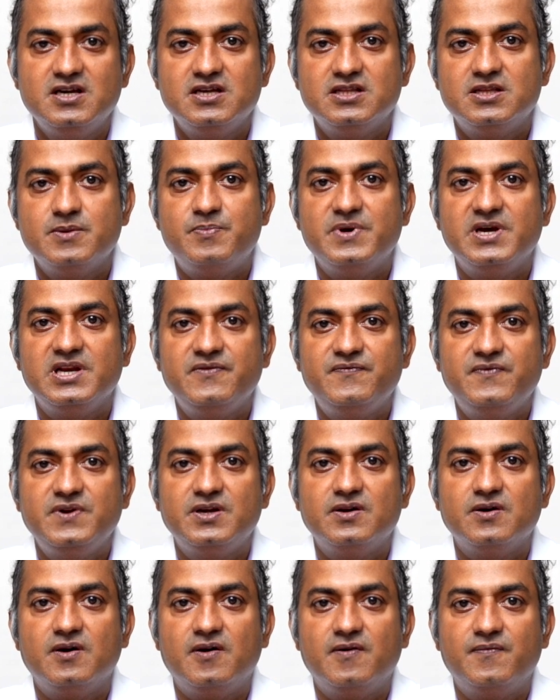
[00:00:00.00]
The
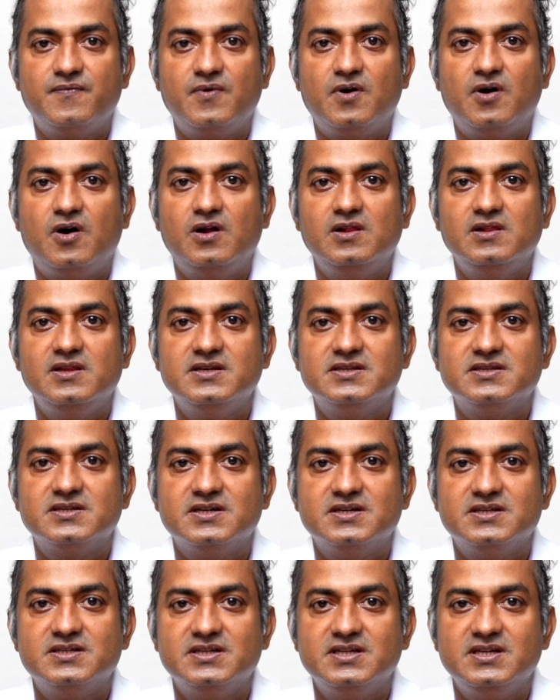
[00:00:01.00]
benefit of all this
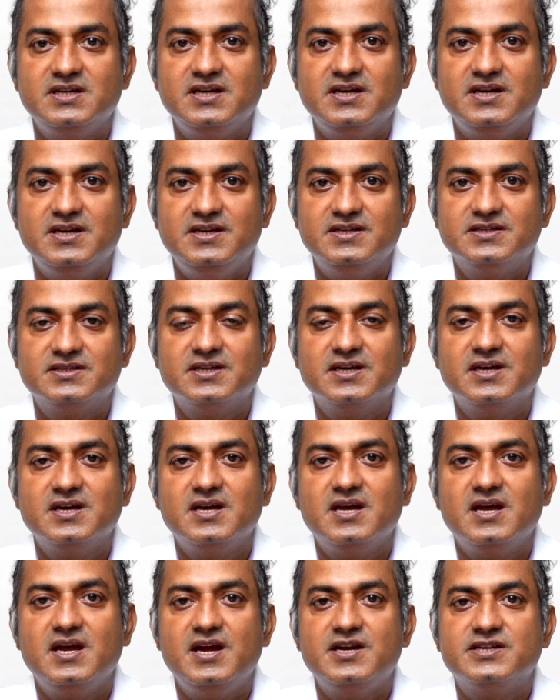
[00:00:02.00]
surgery is
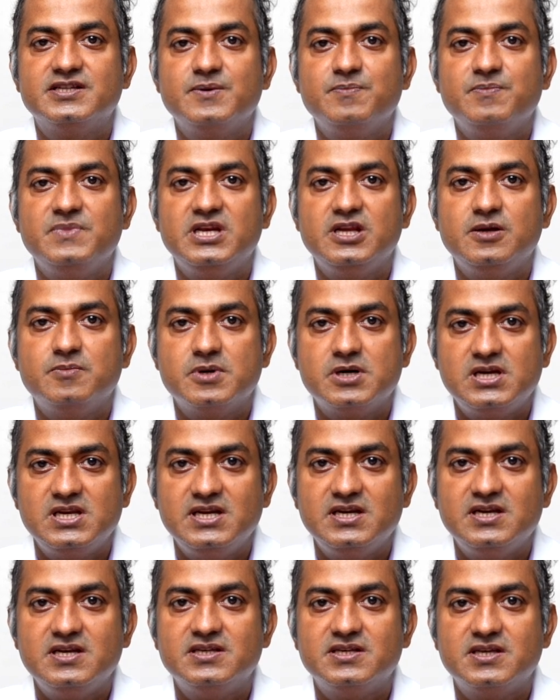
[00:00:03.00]
it's a
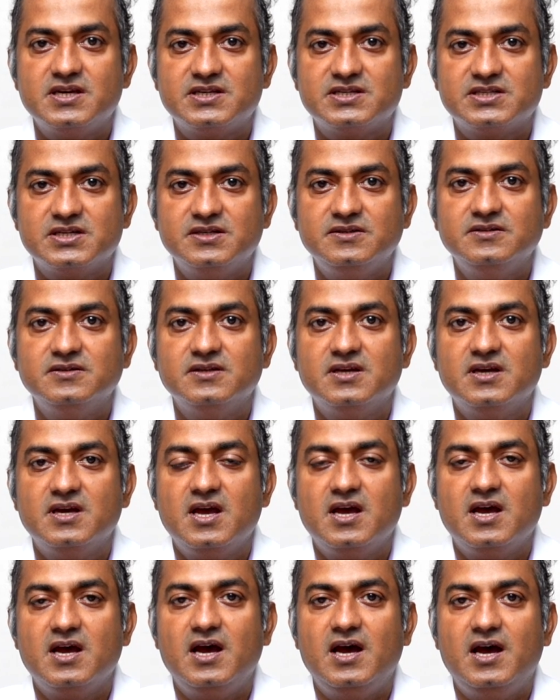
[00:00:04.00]
minimally dissection,
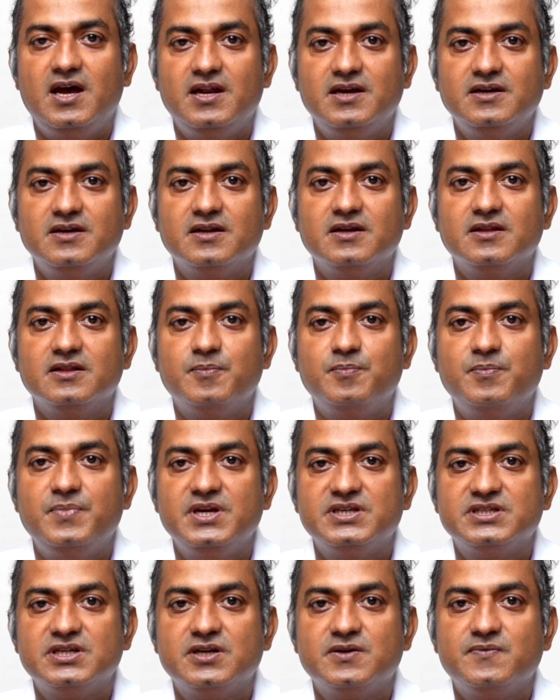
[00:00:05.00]
and the
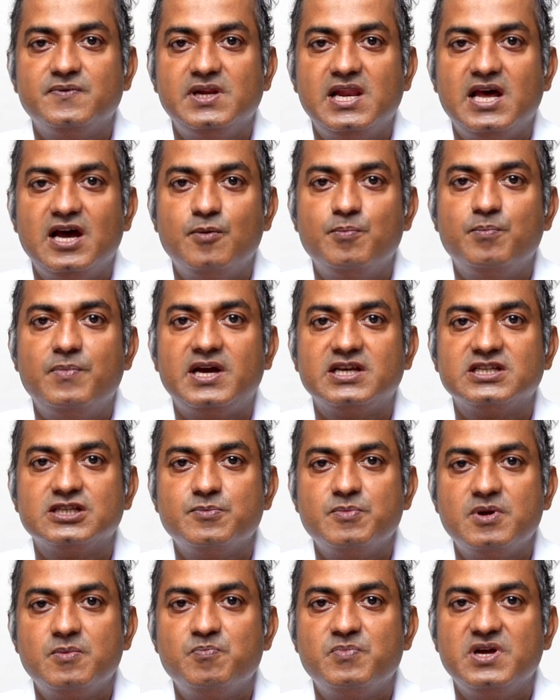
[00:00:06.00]
patient will have
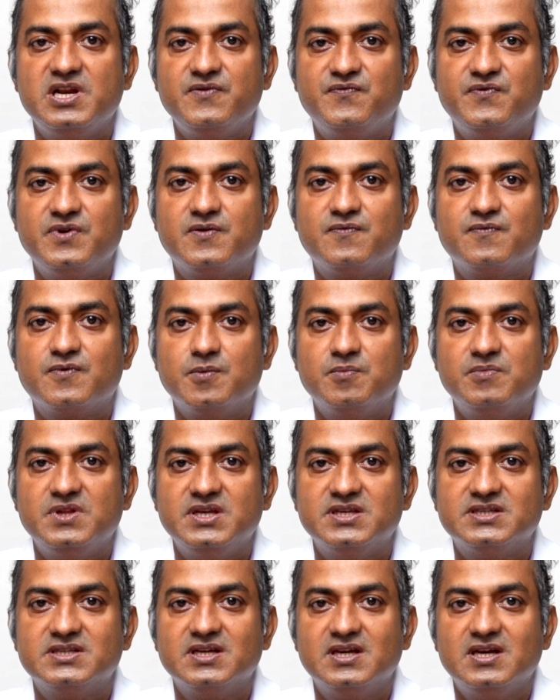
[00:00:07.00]
maximum benefit from
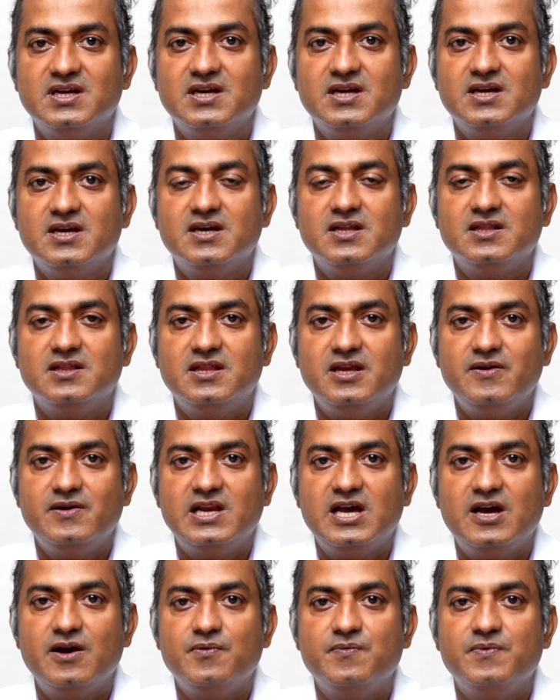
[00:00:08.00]
this. They will
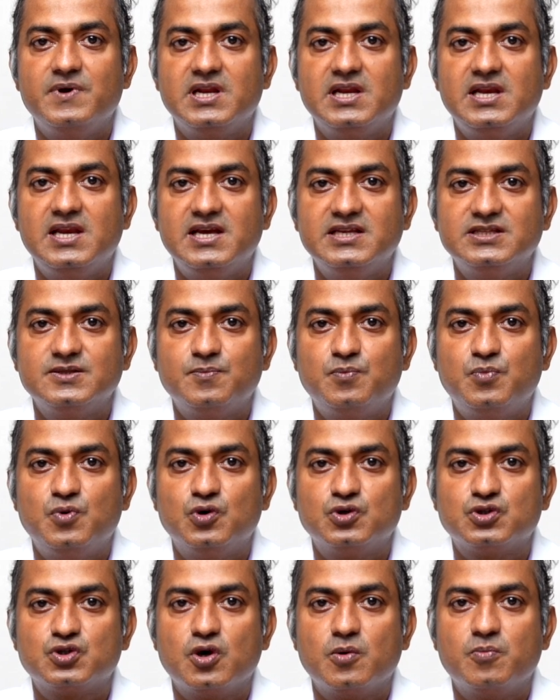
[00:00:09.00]
have very less
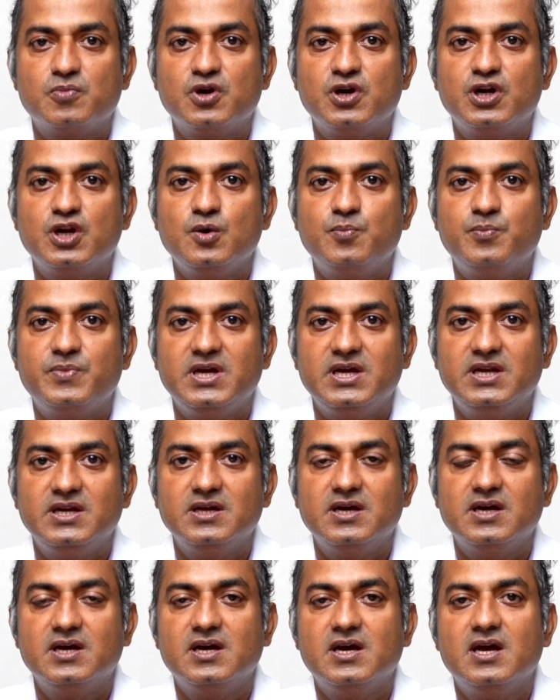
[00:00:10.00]
post-operative pain,
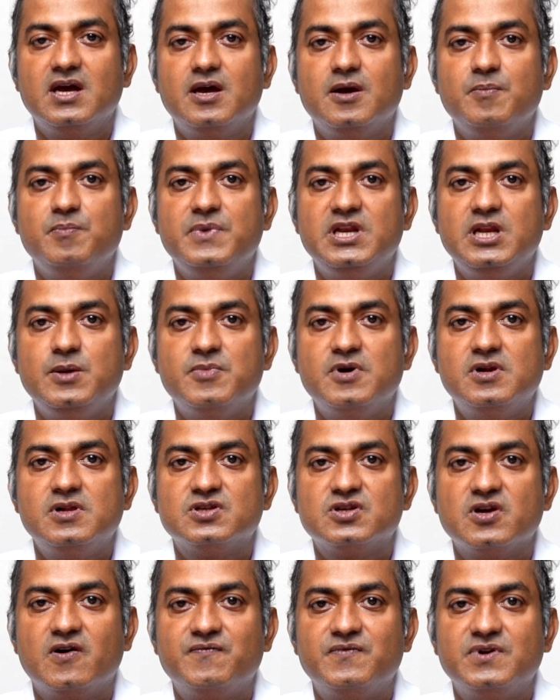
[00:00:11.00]
minimal
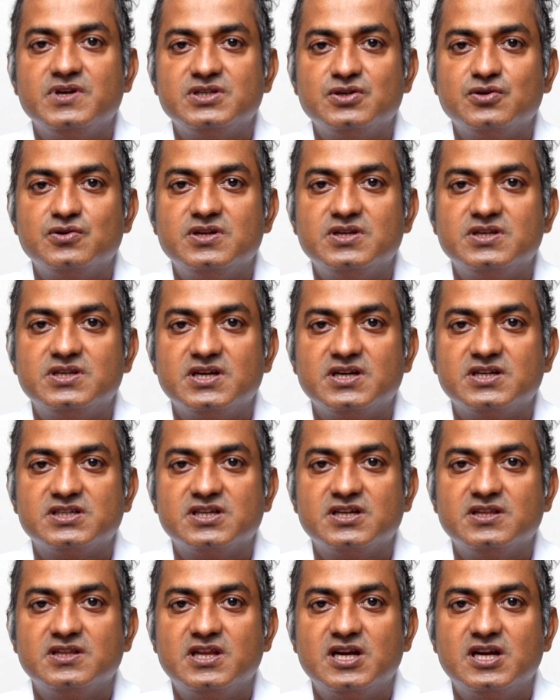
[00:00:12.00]
soft tissue dissection.